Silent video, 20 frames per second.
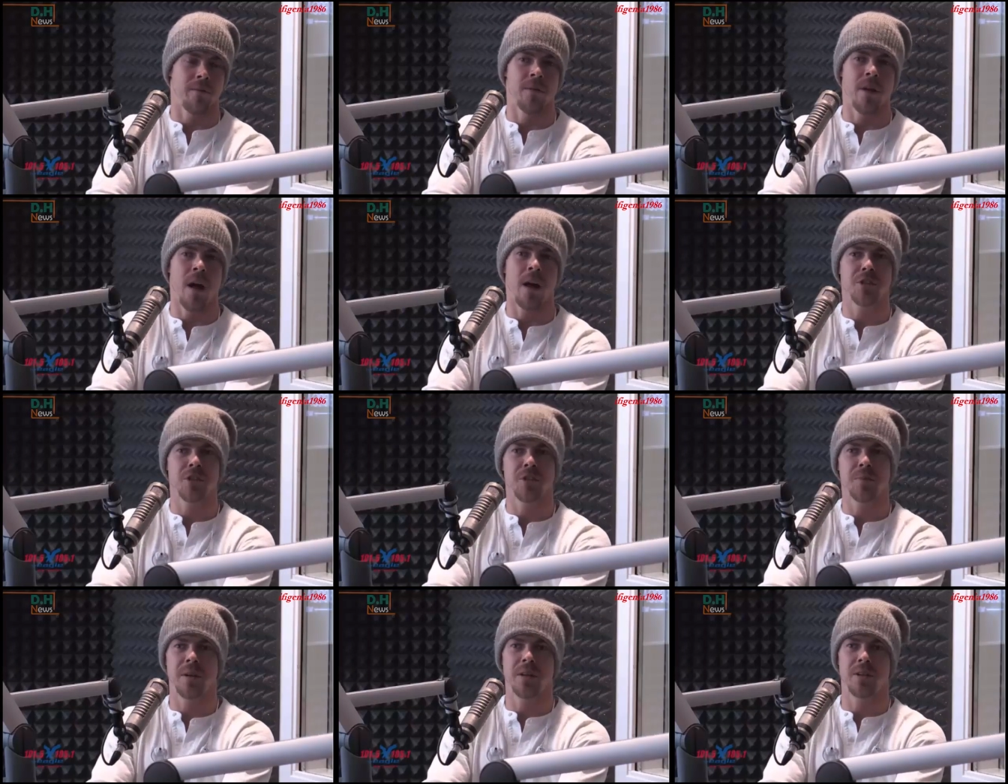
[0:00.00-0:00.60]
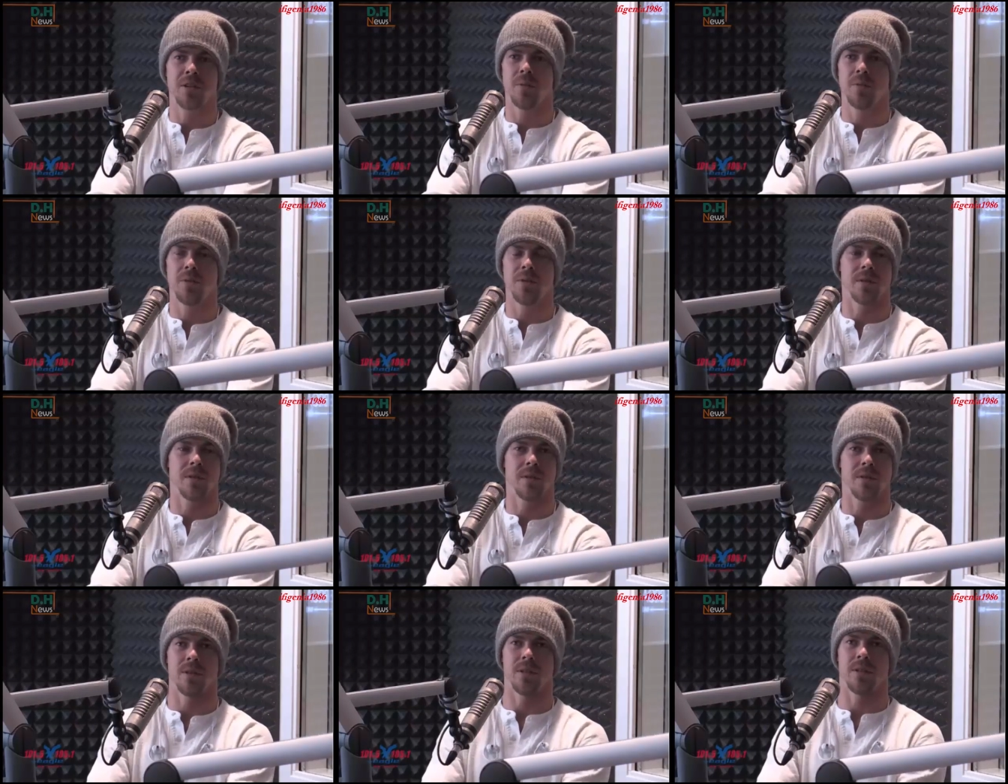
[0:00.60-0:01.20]
Not just because she
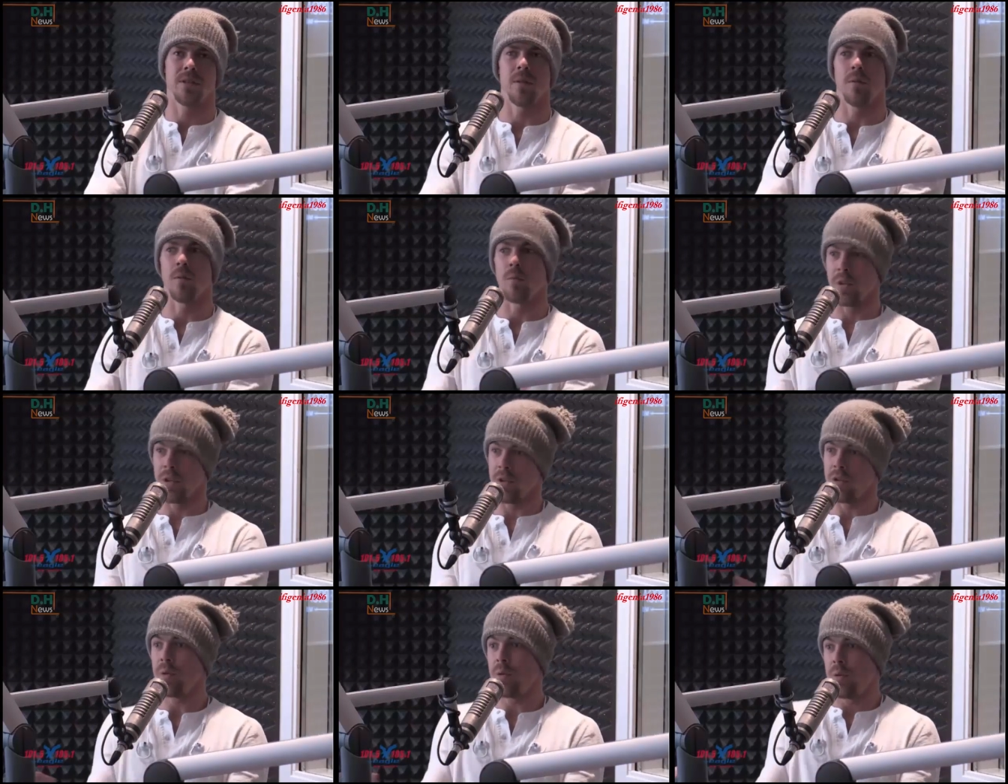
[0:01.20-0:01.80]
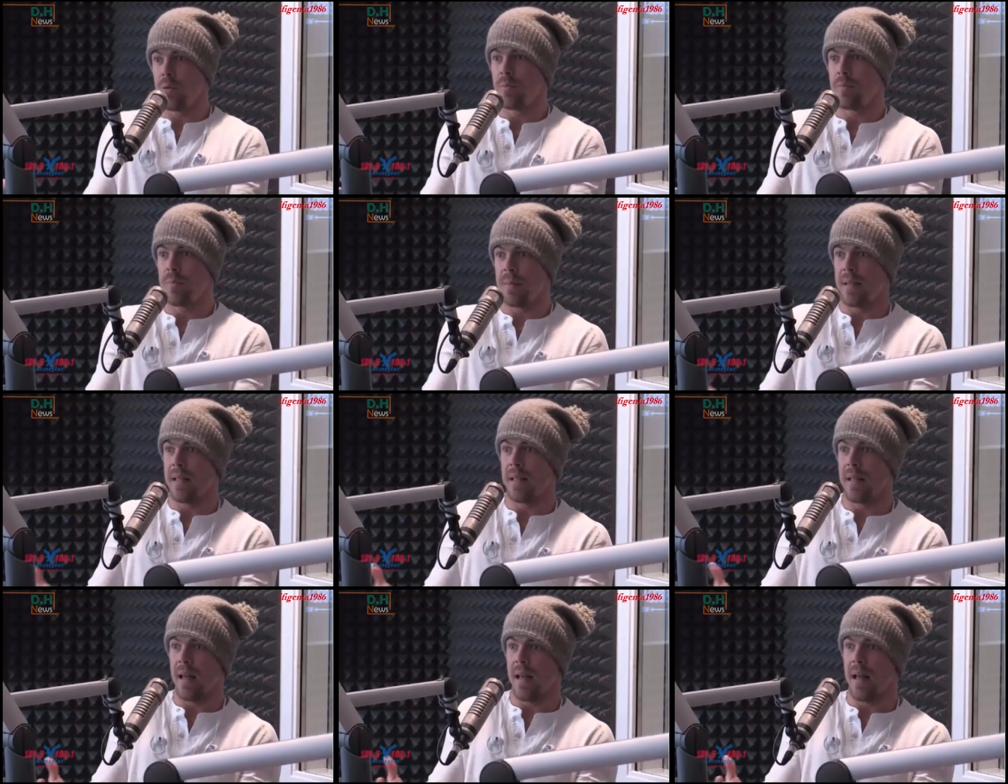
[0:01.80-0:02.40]
was just really, she
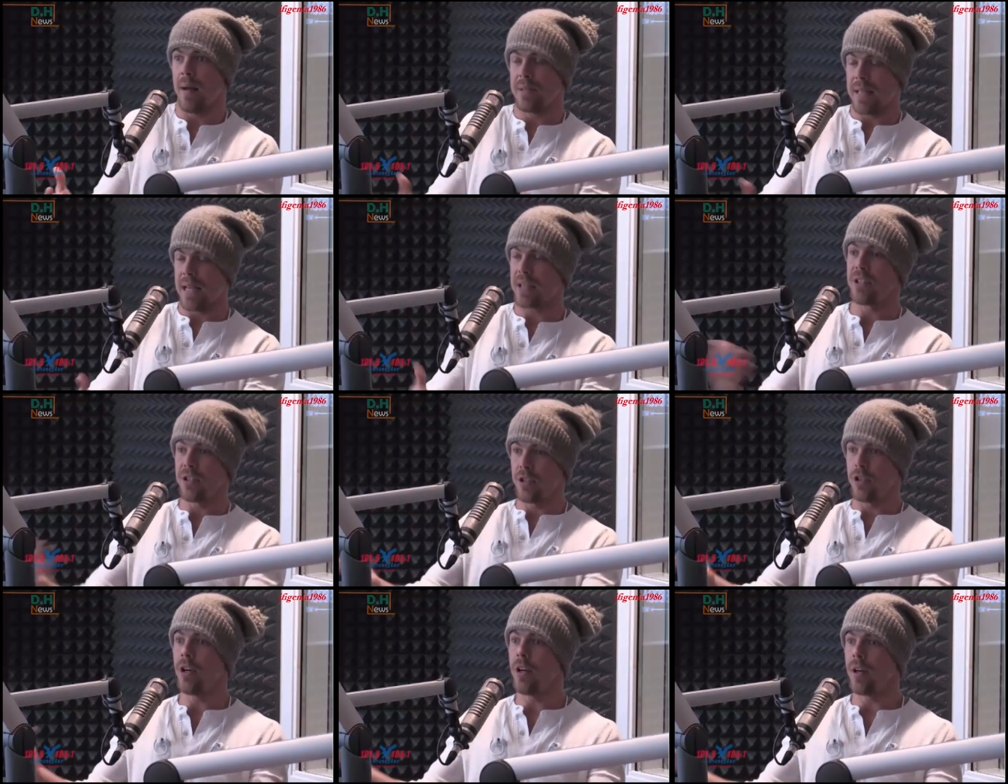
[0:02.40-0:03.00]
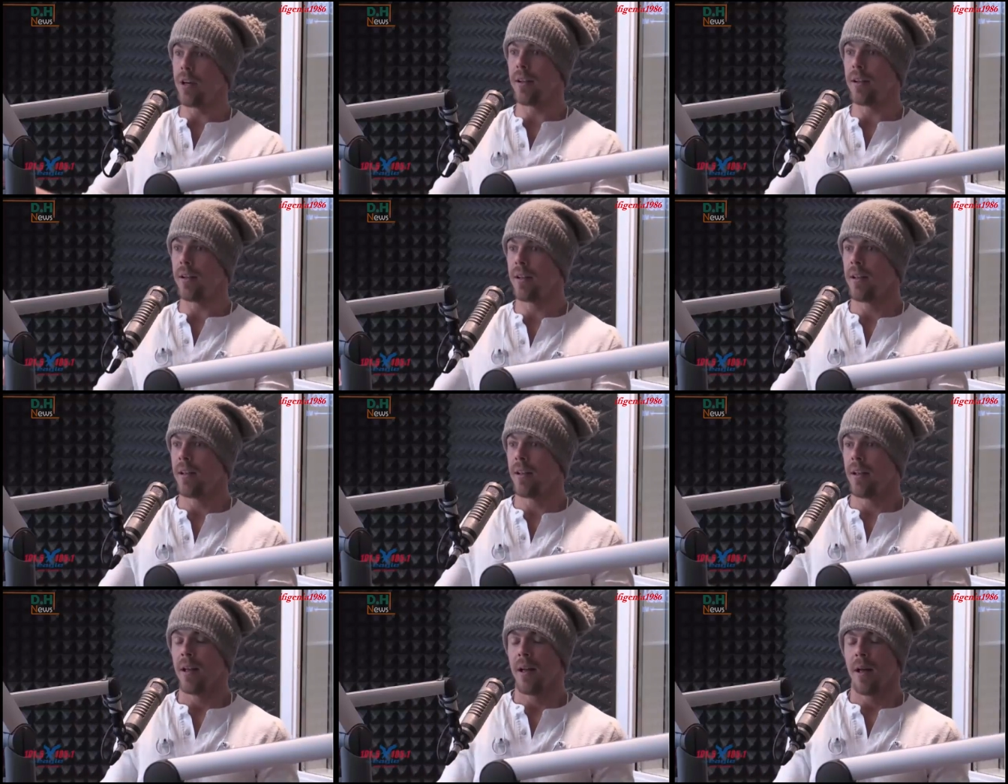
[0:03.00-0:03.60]
was actually good.
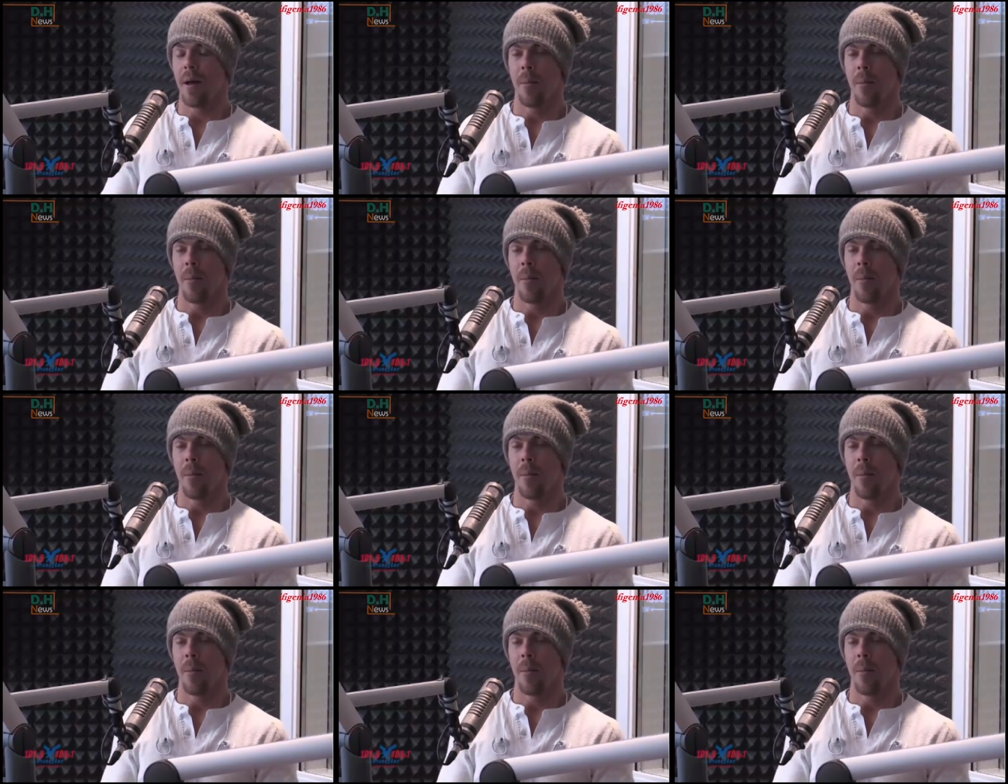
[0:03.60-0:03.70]
Yeah.